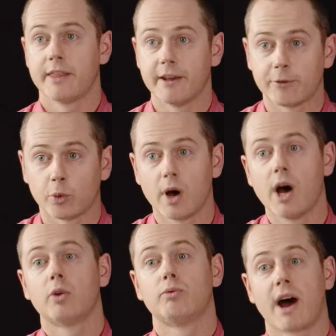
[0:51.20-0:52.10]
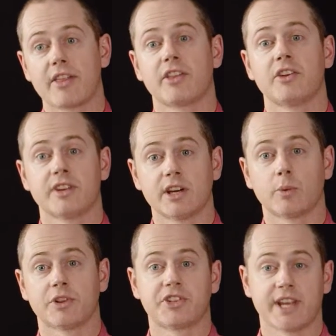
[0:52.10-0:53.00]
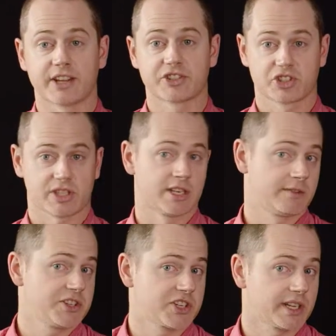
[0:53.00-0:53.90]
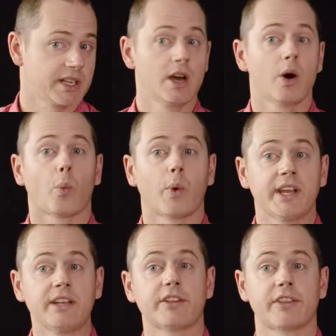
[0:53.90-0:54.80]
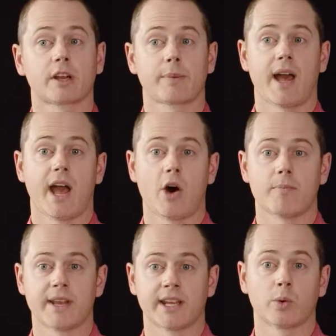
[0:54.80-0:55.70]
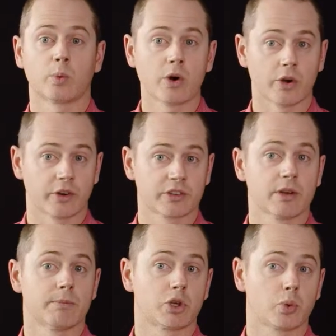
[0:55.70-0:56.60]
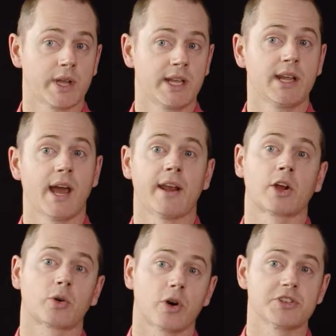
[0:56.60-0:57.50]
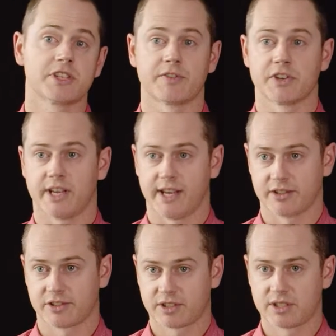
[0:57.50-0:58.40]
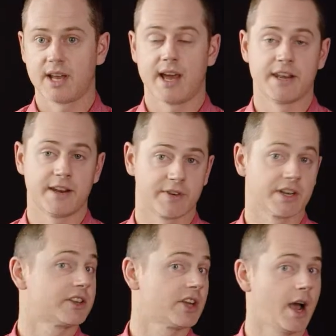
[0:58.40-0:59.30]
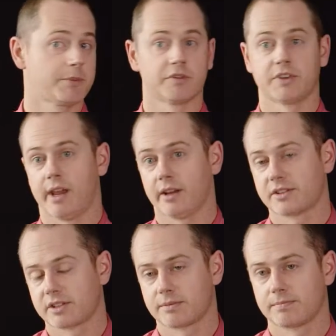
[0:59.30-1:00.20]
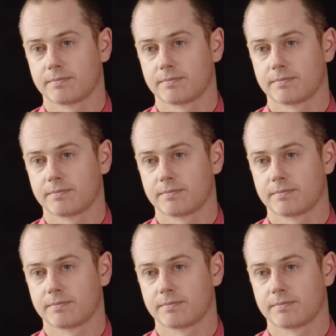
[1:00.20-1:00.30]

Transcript: Therefore, rather than deal with texts individually, we need to think about how meaning works between and across different texts and different types of texts.